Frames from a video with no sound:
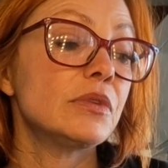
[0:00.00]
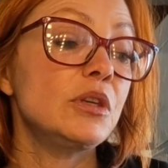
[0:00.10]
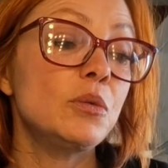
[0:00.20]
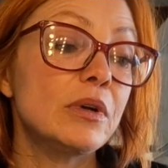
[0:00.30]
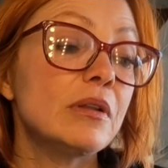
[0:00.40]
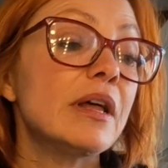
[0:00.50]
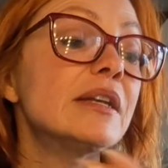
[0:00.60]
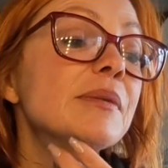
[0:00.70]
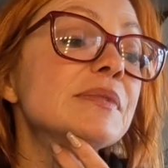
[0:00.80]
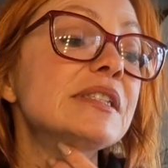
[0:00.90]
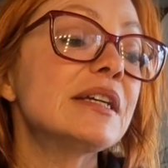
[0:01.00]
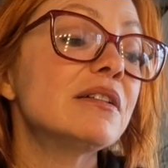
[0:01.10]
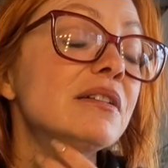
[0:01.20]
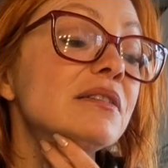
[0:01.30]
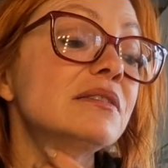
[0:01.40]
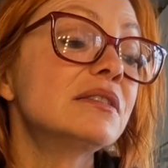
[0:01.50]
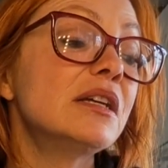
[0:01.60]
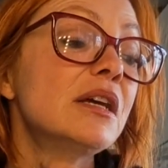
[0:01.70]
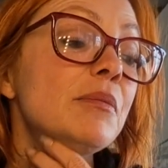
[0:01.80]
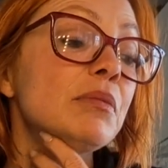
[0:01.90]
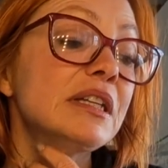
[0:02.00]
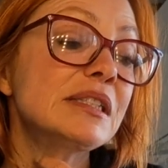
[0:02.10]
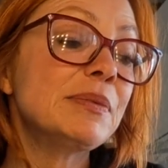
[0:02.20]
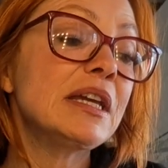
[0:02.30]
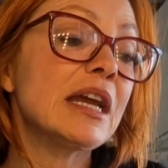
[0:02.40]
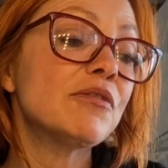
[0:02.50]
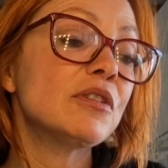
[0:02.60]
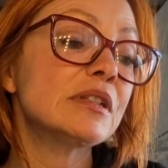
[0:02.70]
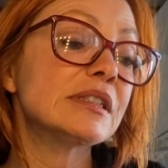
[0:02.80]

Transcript: You will end up single. Please be careful.